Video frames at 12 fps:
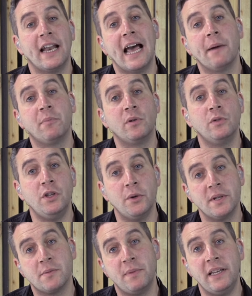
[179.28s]
an Apple
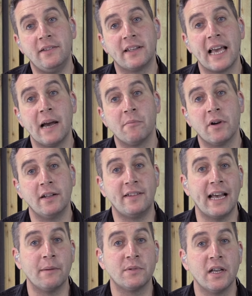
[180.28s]
USB to camera
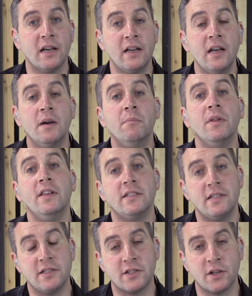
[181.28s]
adapter, but this is